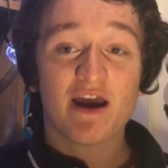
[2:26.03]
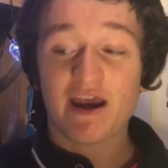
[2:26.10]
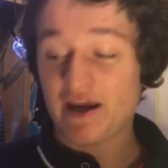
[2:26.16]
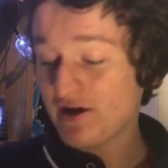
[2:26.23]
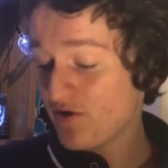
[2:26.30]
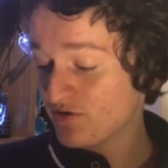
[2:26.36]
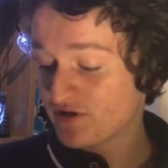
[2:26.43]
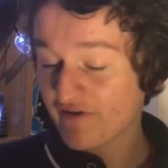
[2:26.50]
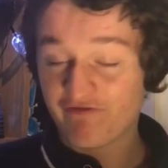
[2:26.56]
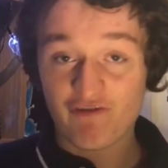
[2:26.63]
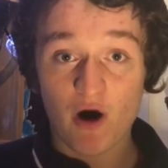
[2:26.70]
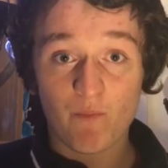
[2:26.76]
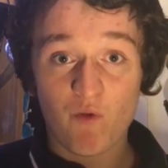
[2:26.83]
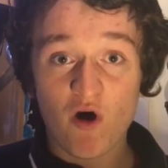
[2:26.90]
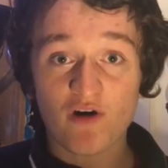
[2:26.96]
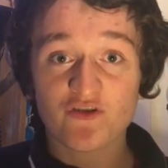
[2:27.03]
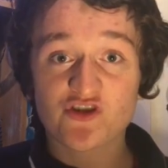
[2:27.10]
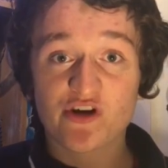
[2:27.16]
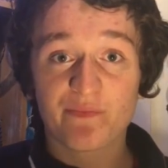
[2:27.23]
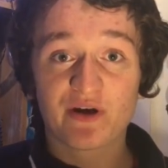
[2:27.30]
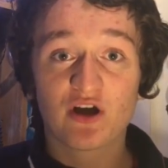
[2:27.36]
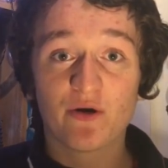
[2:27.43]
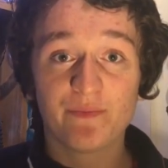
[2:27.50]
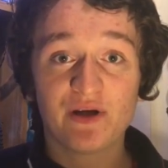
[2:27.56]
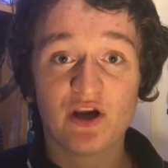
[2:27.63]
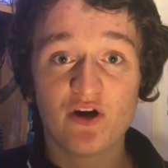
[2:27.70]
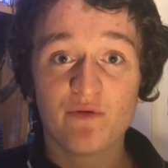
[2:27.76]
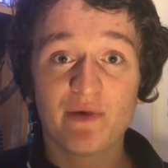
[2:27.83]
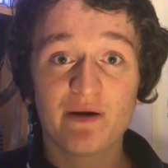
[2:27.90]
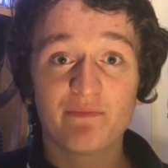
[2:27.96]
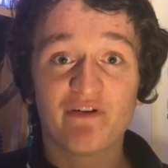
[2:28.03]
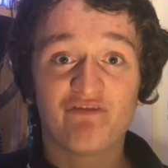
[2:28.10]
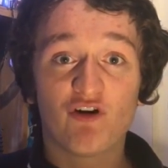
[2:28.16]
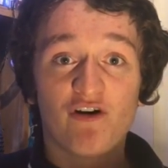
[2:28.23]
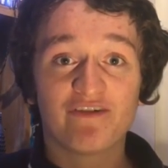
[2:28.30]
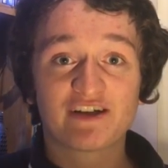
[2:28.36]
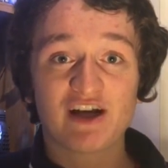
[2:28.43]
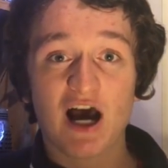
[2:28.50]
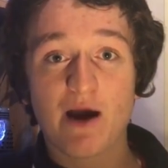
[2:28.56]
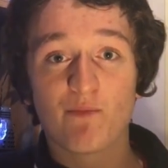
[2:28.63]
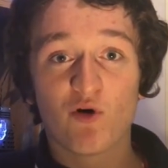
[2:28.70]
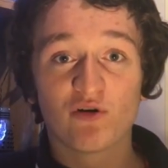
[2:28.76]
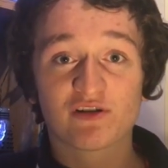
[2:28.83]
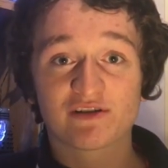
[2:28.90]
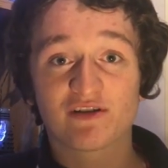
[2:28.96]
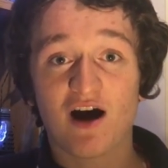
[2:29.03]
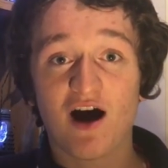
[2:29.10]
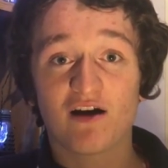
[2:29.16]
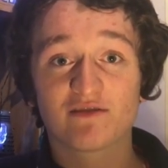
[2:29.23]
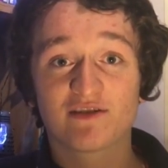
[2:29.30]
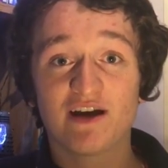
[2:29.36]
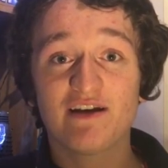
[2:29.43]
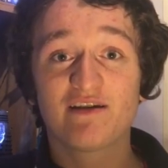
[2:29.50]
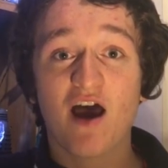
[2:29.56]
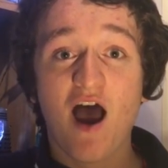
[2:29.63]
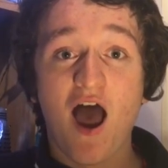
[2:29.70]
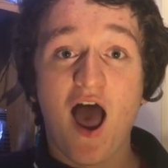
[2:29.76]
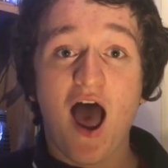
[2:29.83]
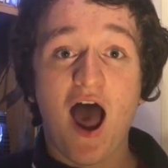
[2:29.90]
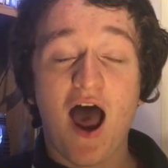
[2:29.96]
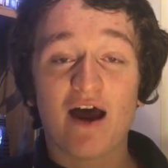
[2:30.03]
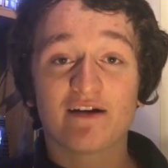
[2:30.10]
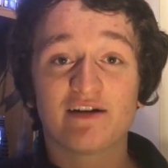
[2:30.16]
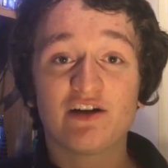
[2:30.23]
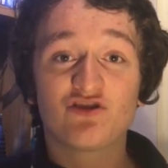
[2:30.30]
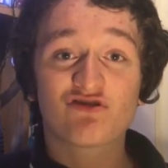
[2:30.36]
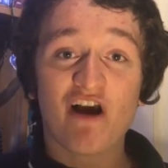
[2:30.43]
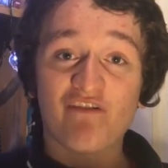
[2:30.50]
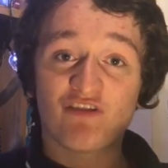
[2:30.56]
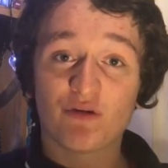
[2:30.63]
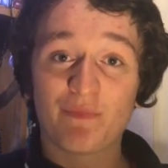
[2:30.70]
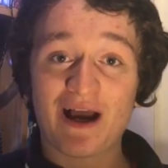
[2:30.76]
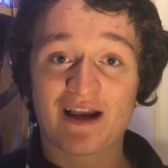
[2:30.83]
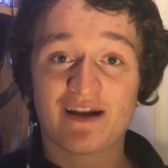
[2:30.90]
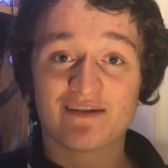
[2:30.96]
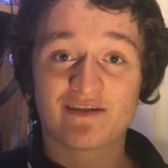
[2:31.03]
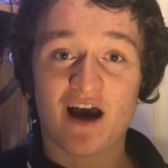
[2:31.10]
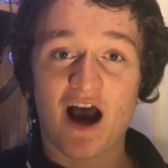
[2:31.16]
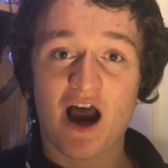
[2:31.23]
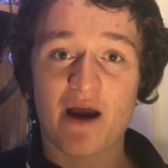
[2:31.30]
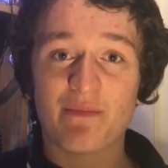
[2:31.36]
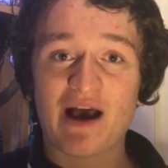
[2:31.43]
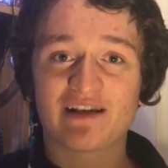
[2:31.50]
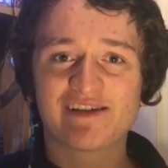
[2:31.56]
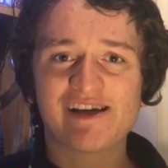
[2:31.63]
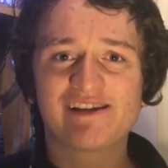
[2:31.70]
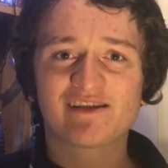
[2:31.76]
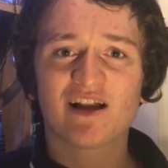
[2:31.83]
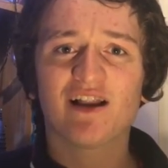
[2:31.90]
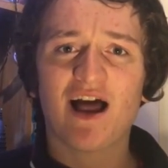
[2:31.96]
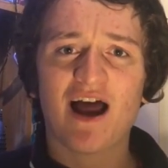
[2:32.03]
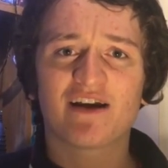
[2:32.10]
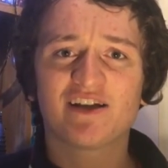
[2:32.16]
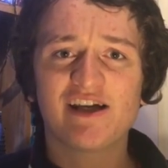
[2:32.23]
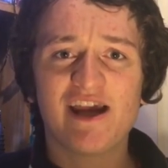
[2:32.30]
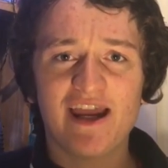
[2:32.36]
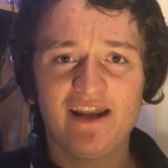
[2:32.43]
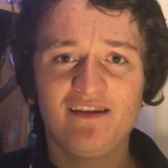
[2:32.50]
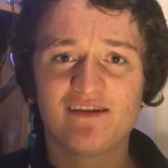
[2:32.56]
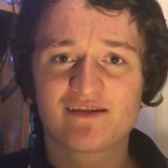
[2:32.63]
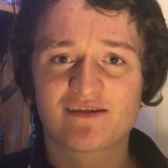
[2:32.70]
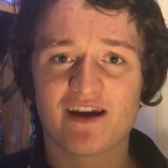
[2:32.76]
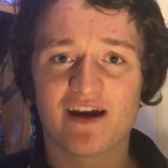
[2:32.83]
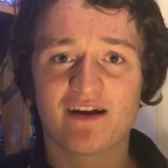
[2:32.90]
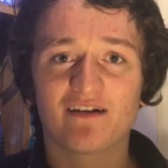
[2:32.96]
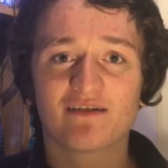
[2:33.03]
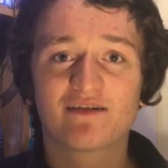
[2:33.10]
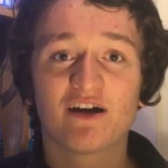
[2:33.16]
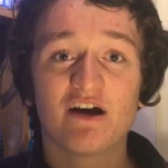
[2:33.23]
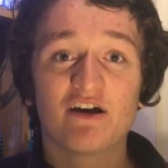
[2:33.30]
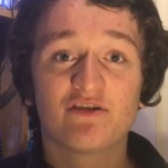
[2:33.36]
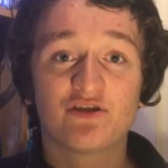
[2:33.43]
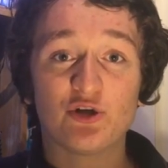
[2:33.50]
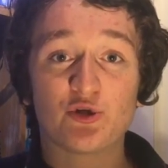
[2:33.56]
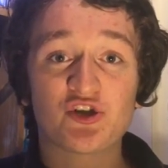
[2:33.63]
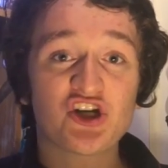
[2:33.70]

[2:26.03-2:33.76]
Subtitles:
He used a fob watch to become human before the Time War started, and he travelled back in time as he still had the instinct to